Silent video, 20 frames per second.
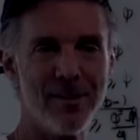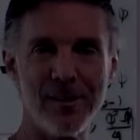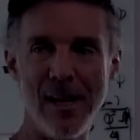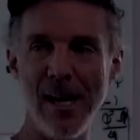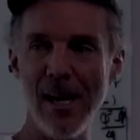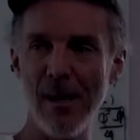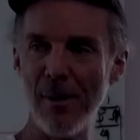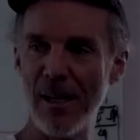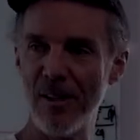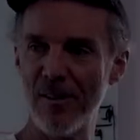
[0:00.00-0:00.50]
the
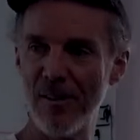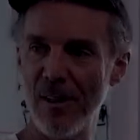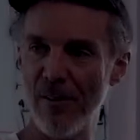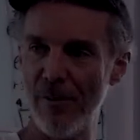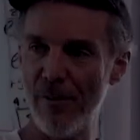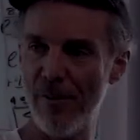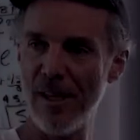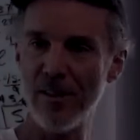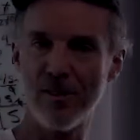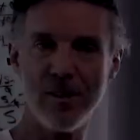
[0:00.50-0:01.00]
same. I see a
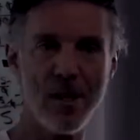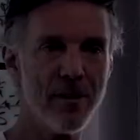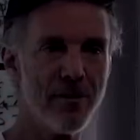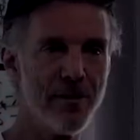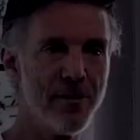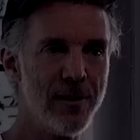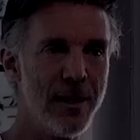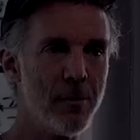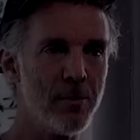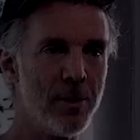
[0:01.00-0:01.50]
phazon
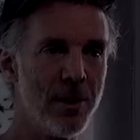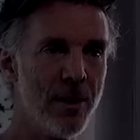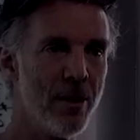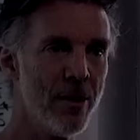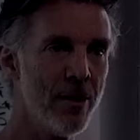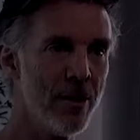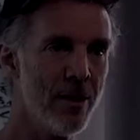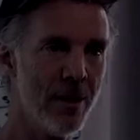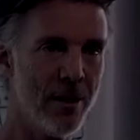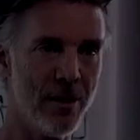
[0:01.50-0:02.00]
flip here